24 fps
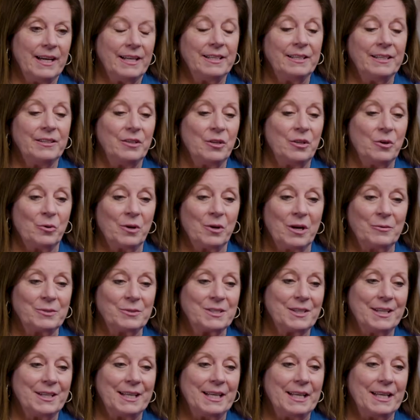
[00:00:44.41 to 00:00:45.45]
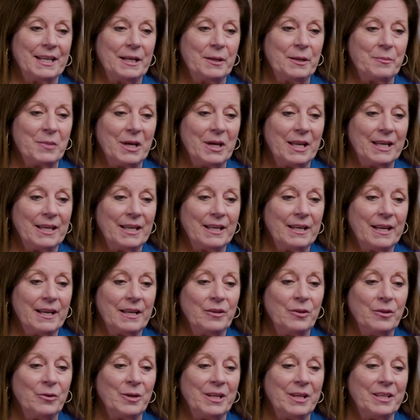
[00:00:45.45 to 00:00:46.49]
didn't know where I was going to get any money, and I
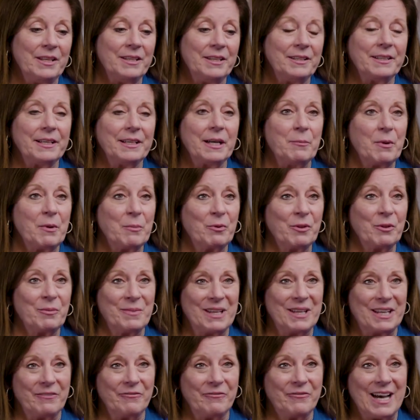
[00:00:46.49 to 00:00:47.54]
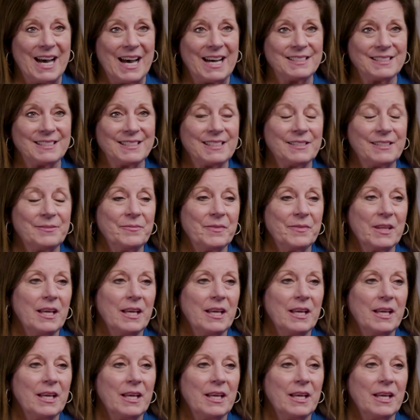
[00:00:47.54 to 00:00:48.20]
knew I needed to come up with money fast.